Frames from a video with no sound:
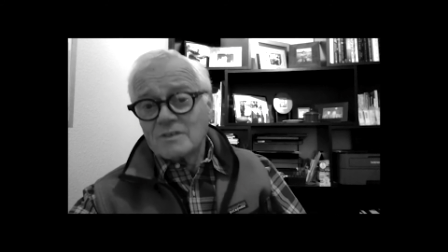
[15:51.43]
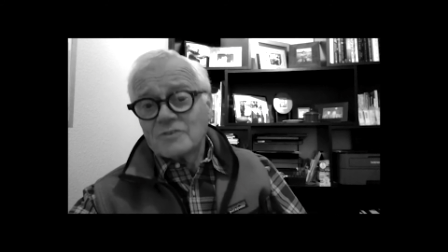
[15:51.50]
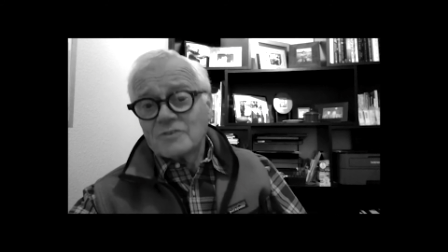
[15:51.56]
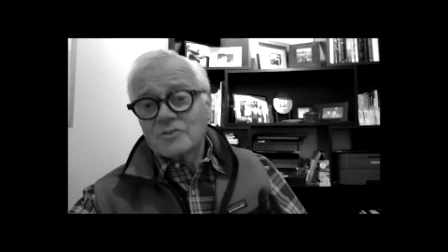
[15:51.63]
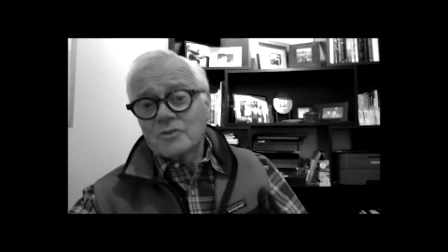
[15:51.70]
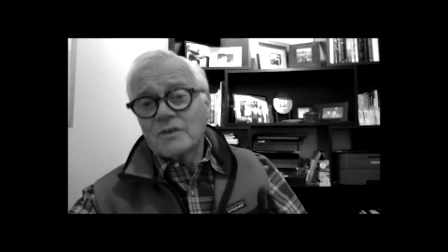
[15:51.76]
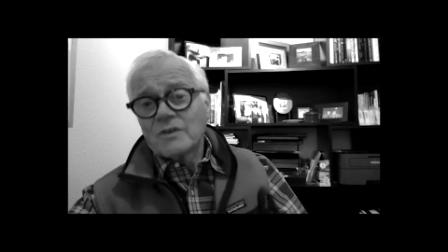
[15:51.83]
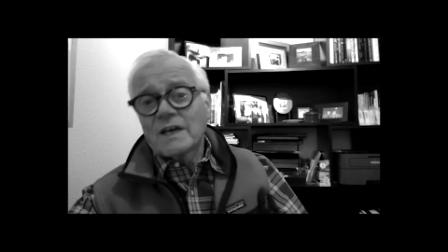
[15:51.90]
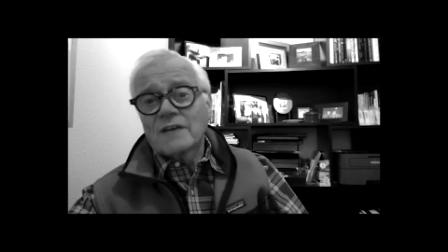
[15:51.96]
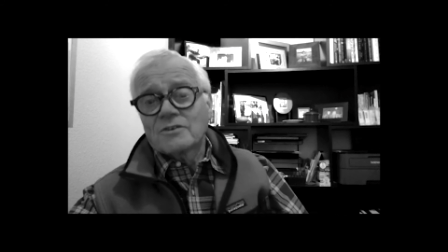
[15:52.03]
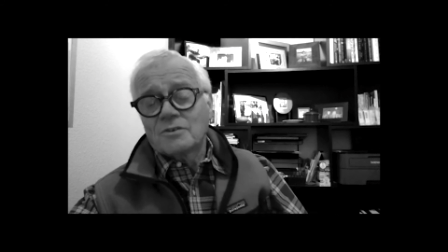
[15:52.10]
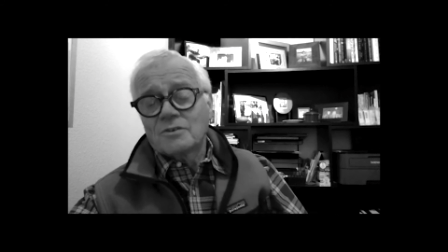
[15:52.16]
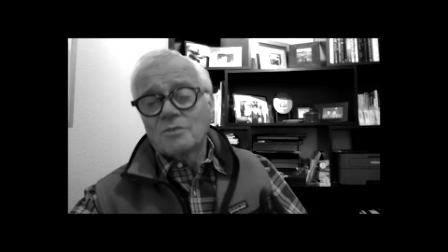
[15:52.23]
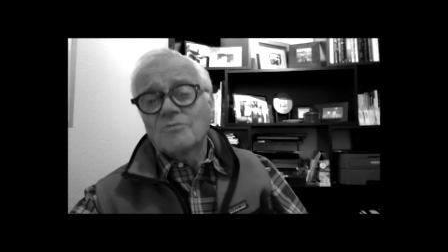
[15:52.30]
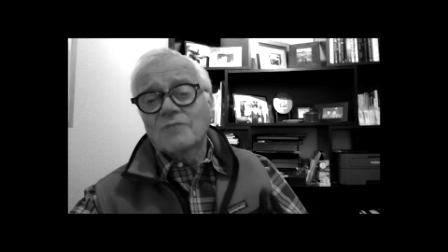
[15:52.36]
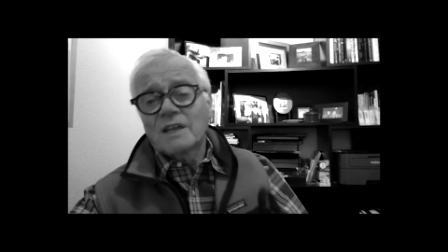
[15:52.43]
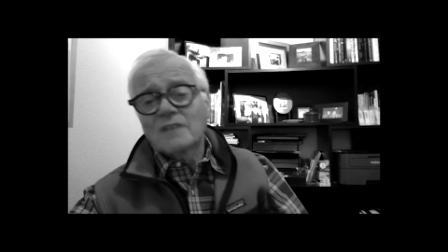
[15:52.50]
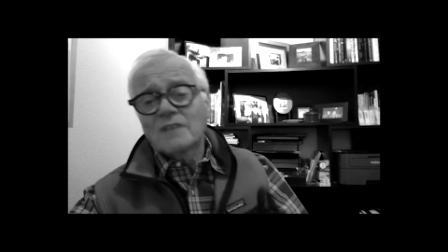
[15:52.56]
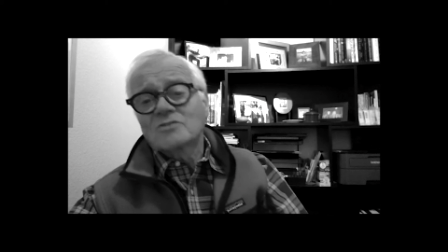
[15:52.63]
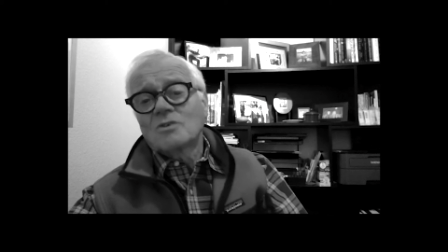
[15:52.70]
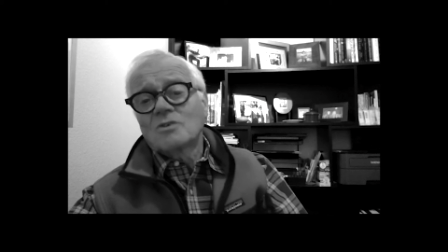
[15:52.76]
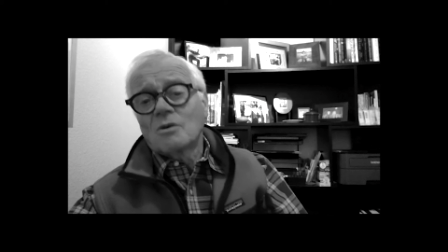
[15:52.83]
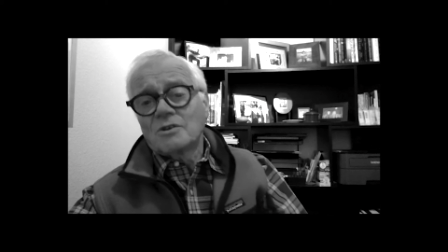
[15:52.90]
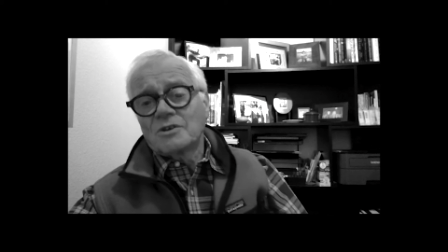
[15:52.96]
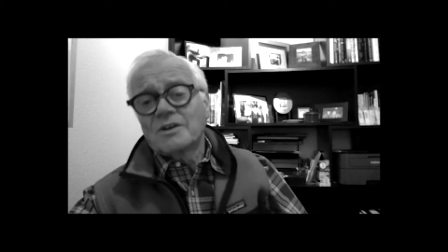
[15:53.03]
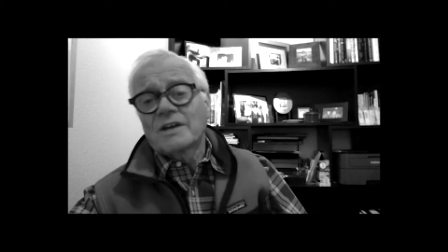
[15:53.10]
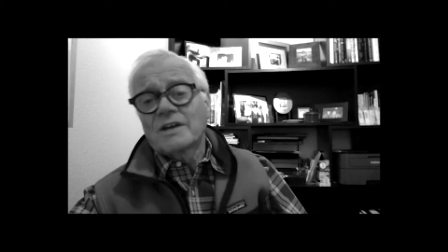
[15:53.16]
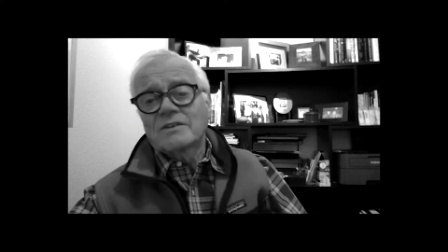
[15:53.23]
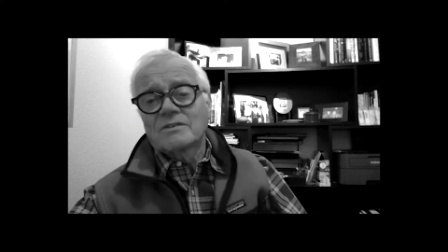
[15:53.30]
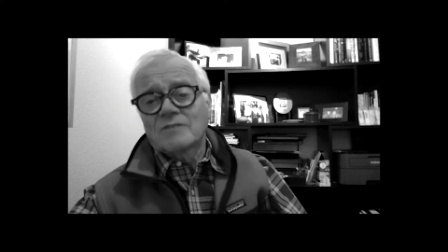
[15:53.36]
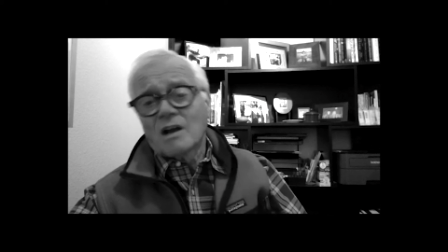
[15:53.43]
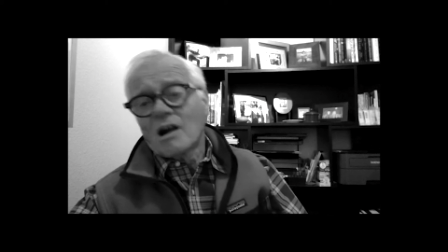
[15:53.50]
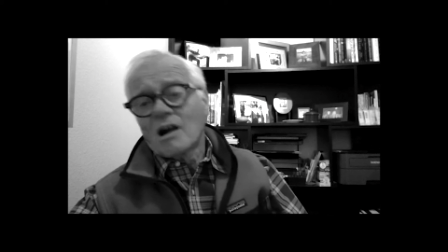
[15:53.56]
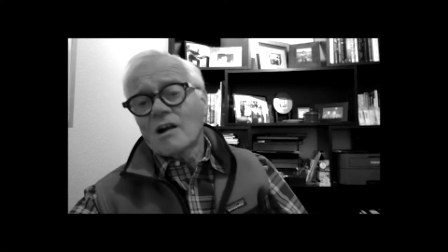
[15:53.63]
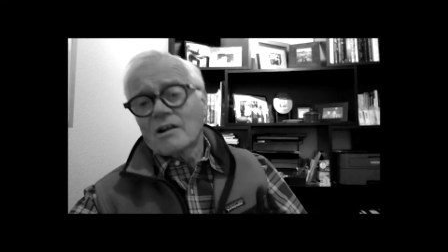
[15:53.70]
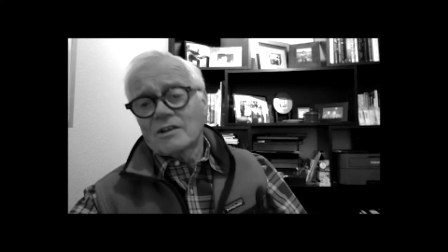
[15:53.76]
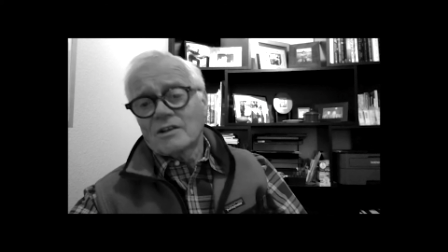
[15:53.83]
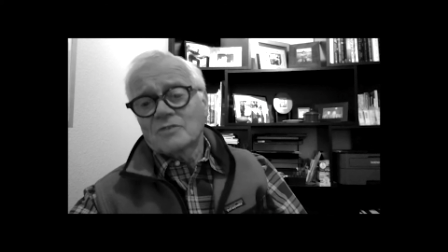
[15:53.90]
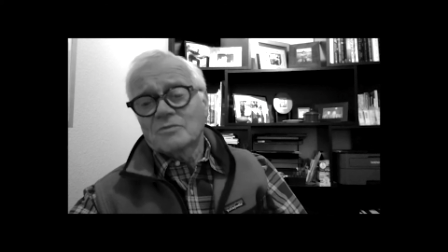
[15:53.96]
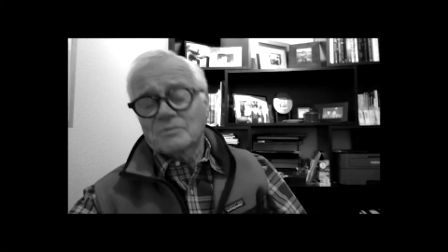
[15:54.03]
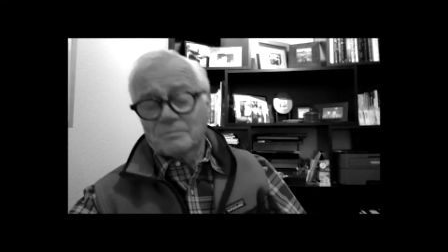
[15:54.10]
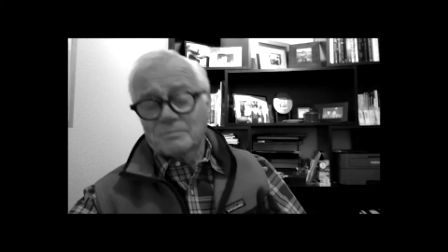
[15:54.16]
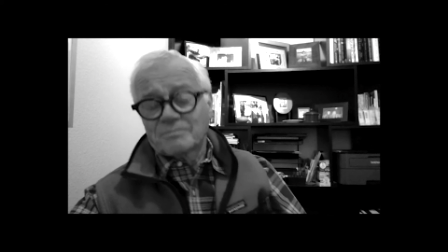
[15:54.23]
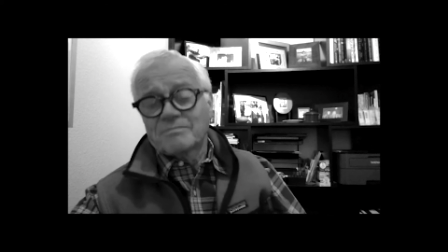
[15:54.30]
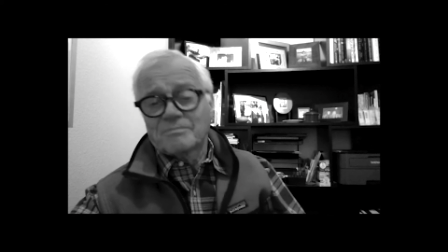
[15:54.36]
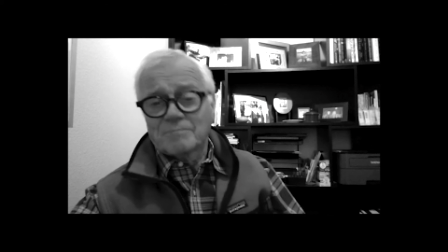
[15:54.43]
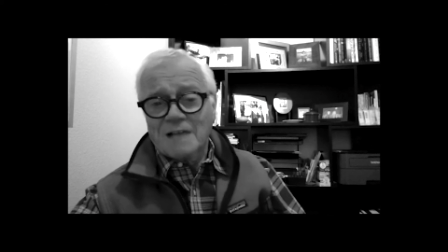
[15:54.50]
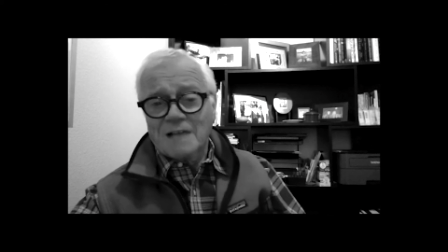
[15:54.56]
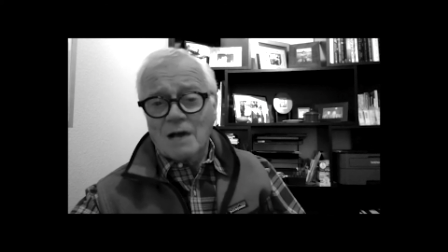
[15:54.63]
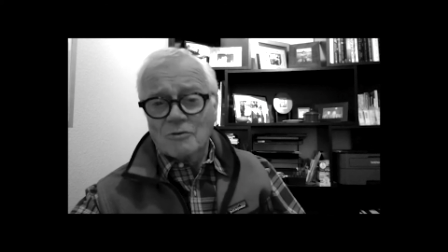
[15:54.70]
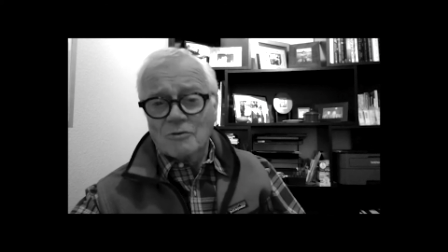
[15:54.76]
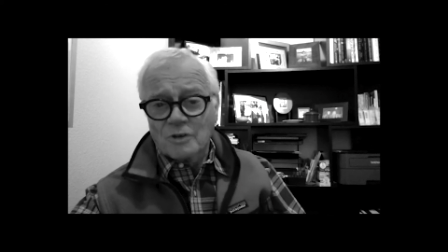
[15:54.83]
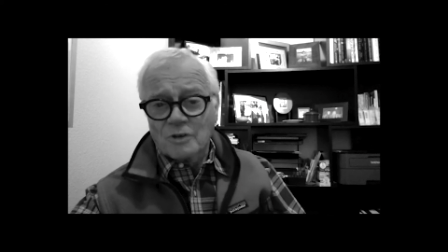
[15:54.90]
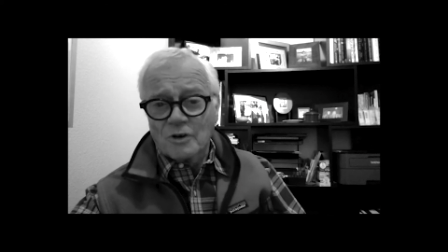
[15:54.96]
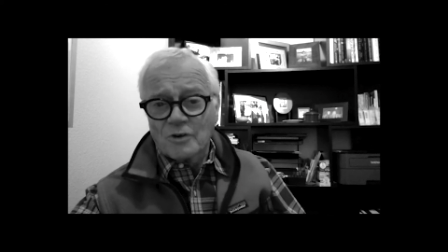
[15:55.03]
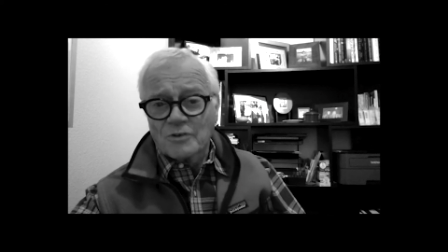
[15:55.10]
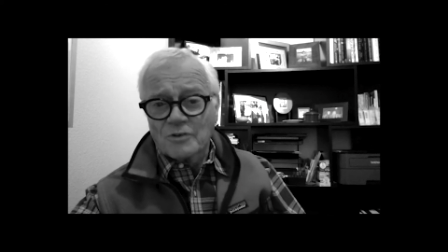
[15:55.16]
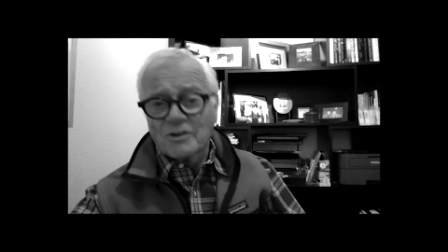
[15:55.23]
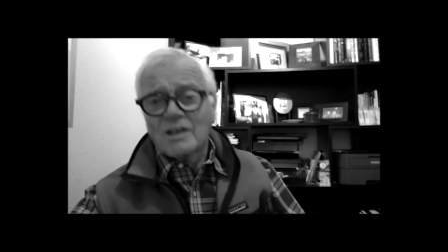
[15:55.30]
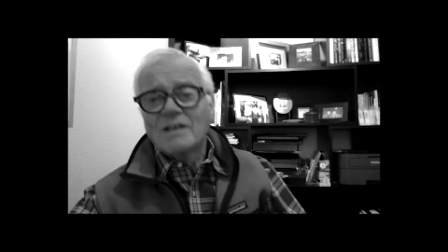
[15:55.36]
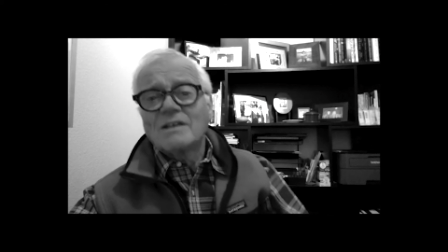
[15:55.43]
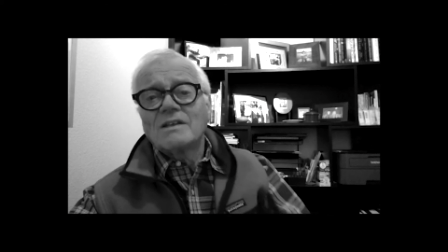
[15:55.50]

So you got two things going. You got the dark is plowed dirt,